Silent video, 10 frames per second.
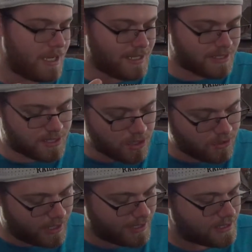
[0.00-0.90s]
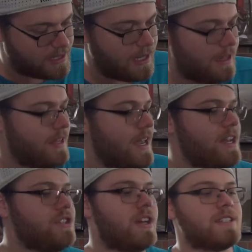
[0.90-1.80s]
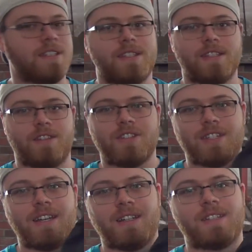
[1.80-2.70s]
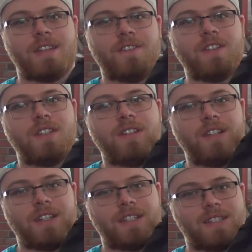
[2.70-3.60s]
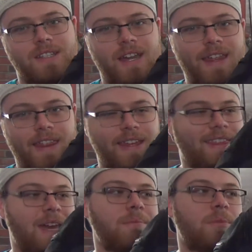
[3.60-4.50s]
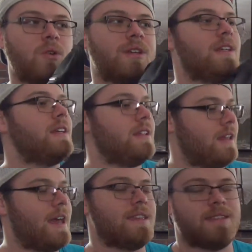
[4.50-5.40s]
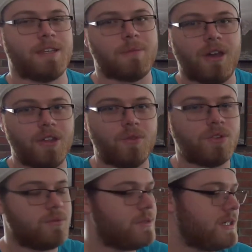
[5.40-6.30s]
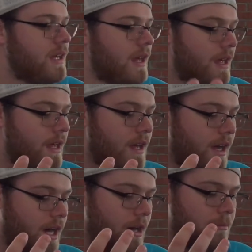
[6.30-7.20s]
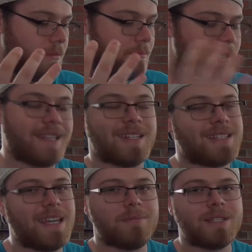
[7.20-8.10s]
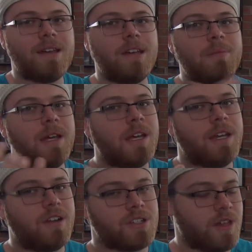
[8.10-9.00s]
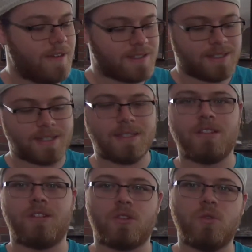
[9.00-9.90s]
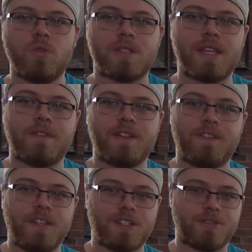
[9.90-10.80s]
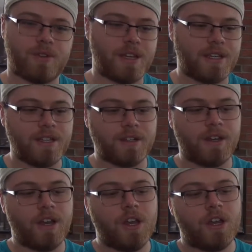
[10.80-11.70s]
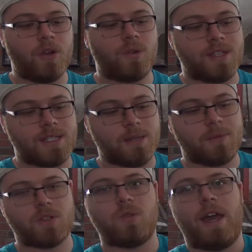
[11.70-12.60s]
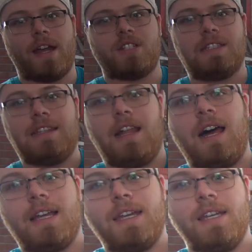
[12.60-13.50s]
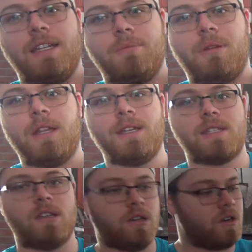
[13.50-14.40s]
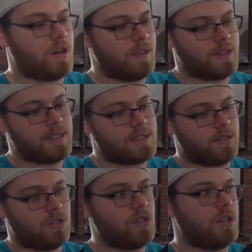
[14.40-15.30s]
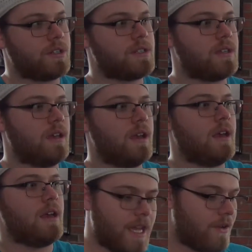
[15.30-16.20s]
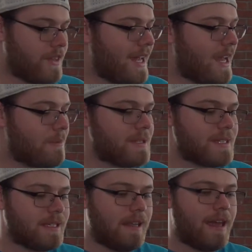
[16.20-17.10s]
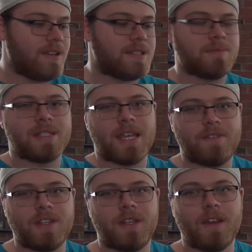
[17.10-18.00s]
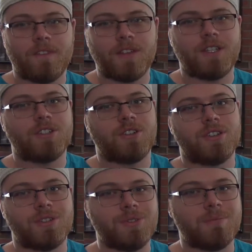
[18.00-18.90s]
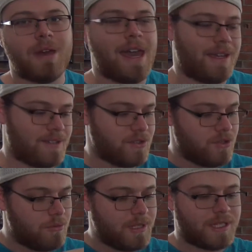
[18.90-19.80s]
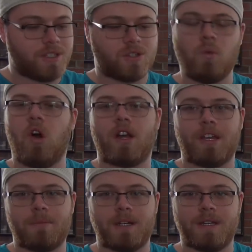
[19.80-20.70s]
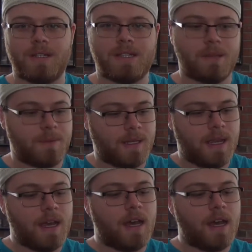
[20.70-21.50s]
It's so nice. Like, as you guys can see, there's a ton of stuff in here, and it's not like that bulky as like my other one would be. But at the same time, it also has this little cool safety feature right here where the zippers will actually lock into place on these little hooks. And when that happens, it allows some safety feature to the bag, so nobody can just walk up and unzip it.